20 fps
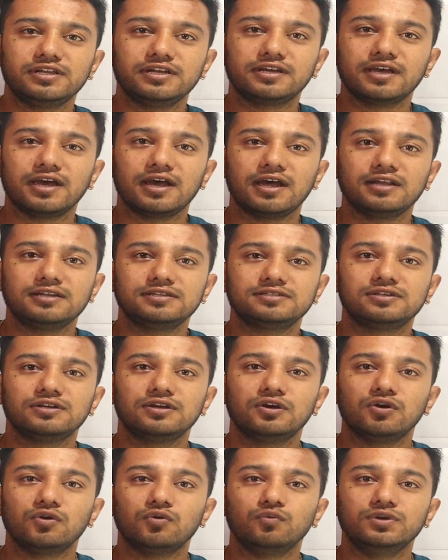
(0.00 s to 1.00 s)
ligands
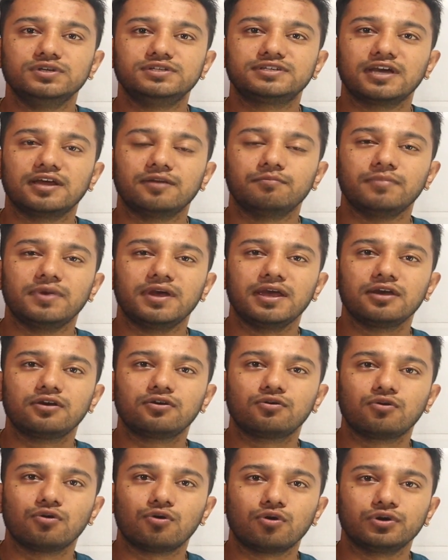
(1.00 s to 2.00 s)
which can
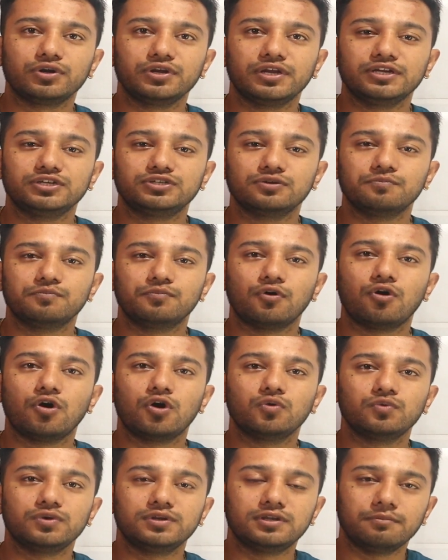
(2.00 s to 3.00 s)
make coordination
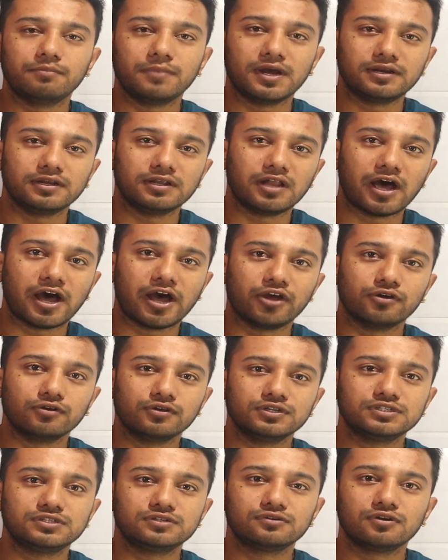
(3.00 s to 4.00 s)
bond with the metal
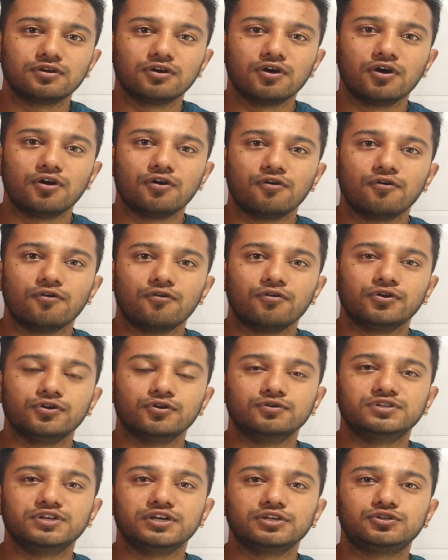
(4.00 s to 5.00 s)
ions
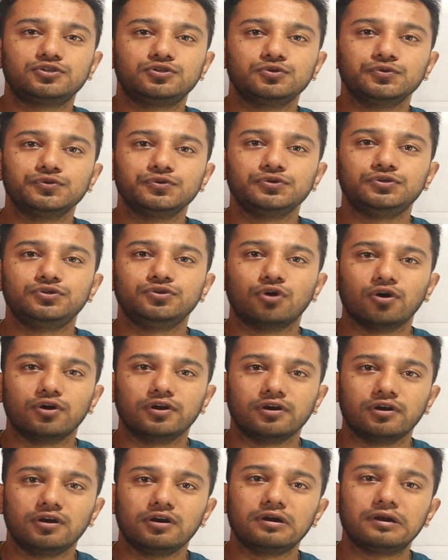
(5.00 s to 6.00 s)
using 2
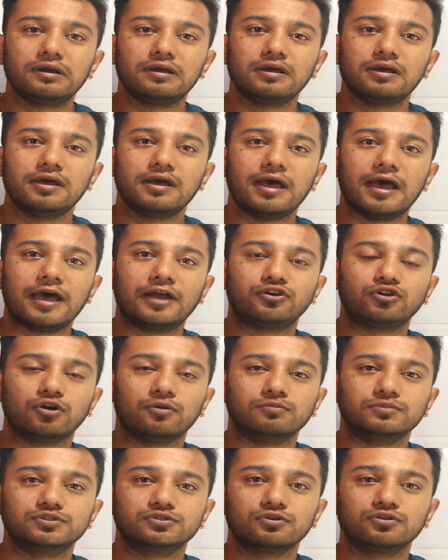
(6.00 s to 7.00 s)
donor
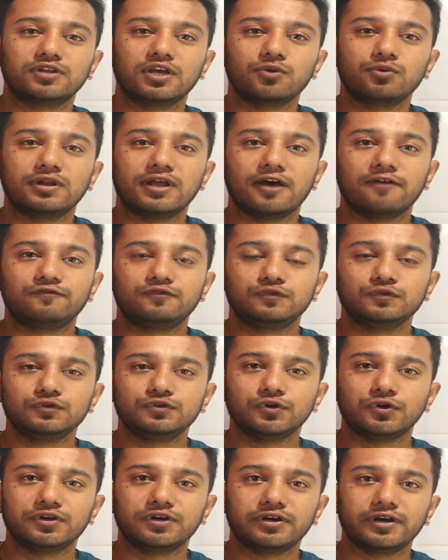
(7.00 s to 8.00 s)
atoms. So they will have 2
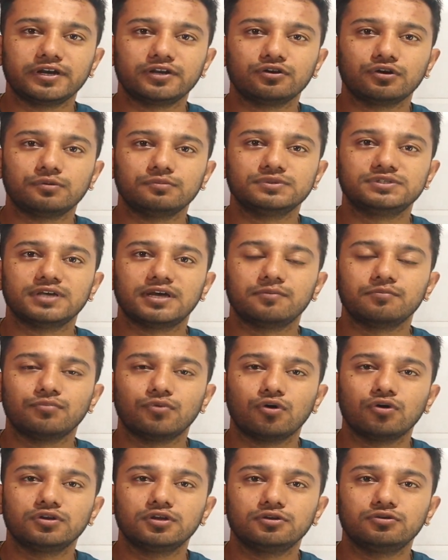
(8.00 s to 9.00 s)
donor atoms and
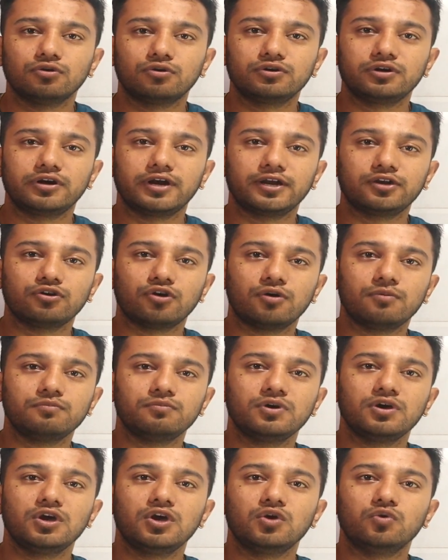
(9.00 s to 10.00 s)
both the donor atom
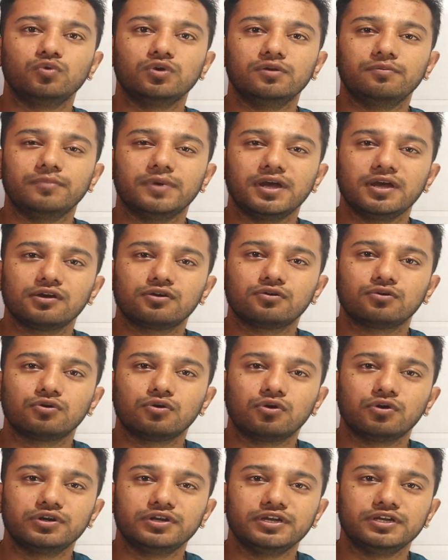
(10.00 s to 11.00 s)
will make
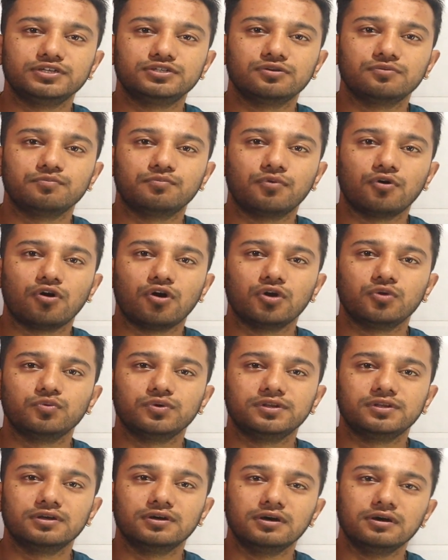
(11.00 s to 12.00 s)
coordination bond
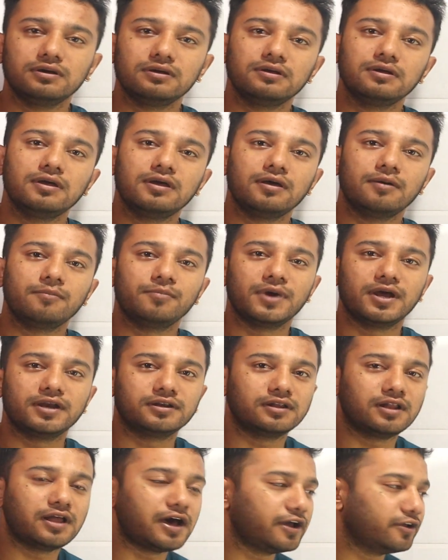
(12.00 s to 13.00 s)
with the
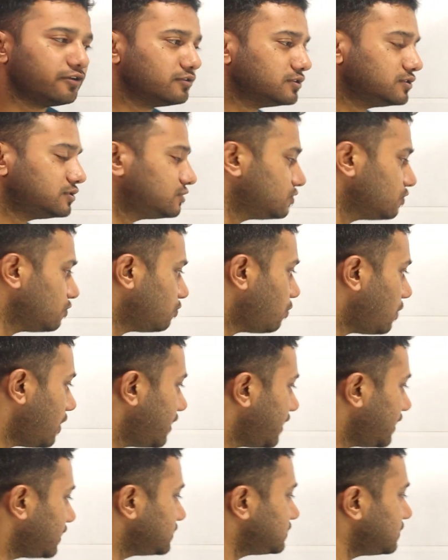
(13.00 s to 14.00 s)
metal ions. So one
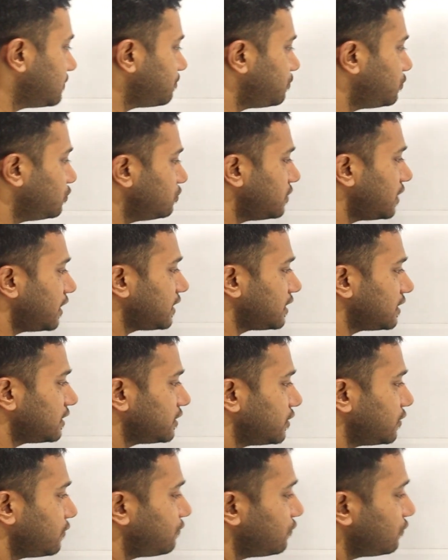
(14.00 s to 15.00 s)
example I can
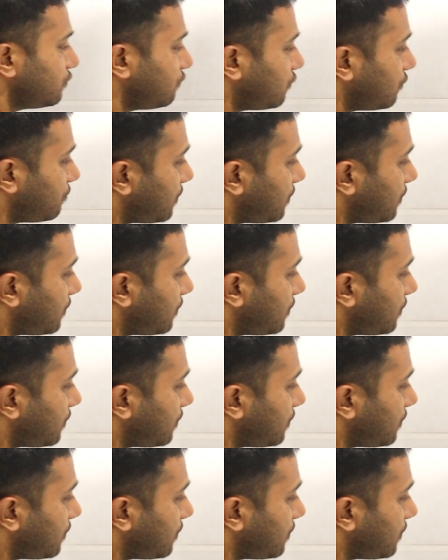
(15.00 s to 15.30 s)
give you for